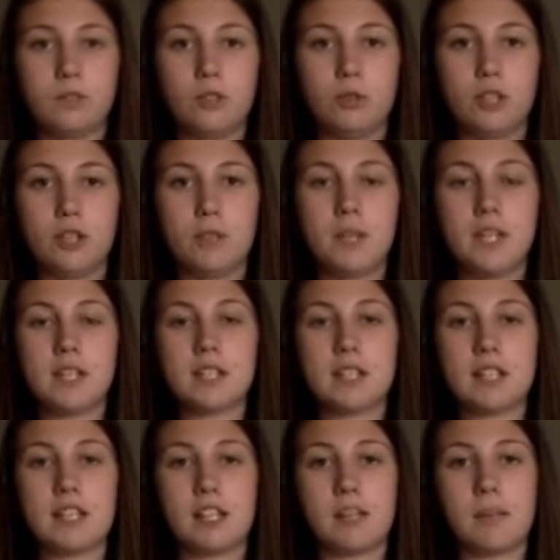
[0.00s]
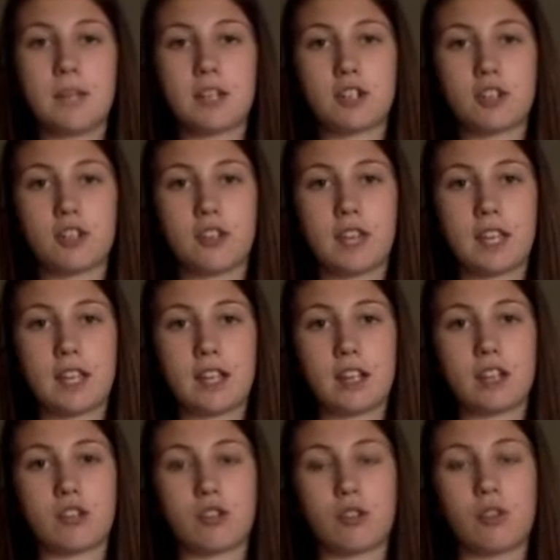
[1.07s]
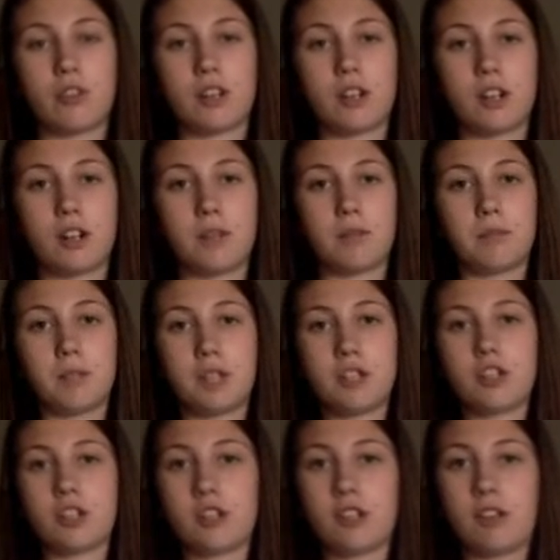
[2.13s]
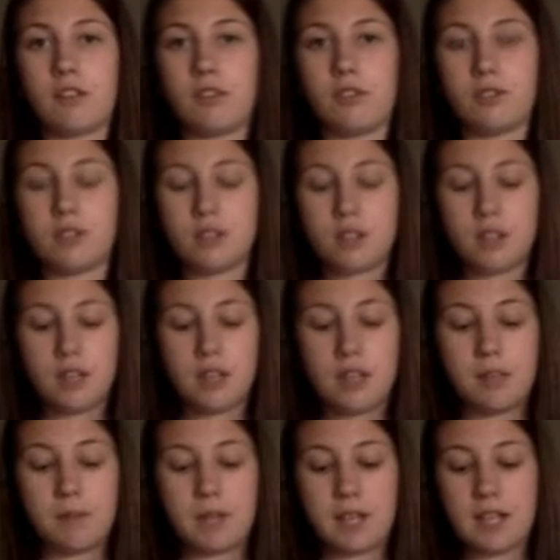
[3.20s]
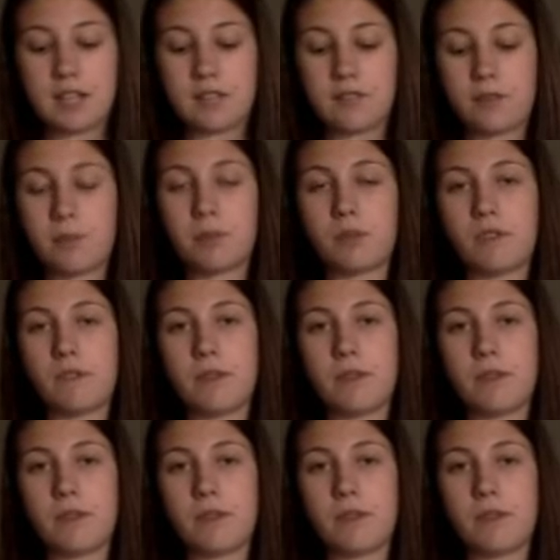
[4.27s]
which means they need to make sure they can control their blood sugar levels, because from